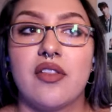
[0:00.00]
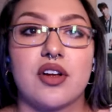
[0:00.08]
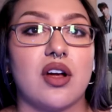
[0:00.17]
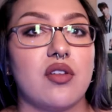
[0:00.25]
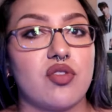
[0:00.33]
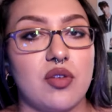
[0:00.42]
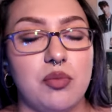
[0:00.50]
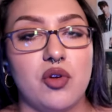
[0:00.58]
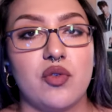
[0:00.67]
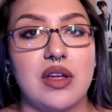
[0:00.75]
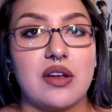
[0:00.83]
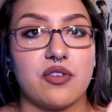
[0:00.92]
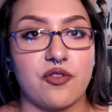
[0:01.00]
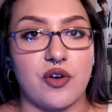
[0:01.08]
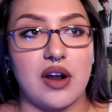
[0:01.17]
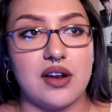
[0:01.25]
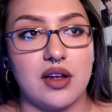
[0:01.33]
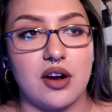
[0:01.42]
They're constantly moving
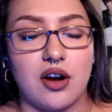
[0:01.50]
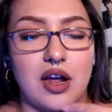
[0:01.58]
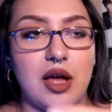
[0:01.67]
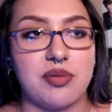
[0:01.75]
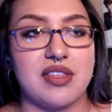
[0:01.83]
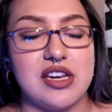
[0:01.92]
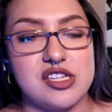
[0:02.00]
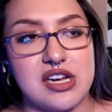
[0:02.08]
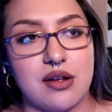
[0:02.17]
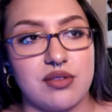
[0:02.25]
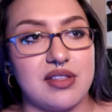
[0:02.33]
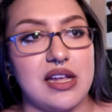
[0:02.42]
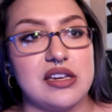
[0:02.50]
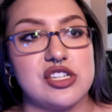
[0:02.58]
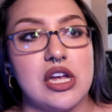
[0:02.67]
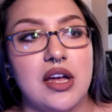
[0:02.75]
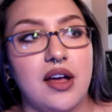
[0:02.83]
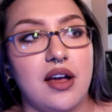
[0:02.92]
front or upstage, downstage,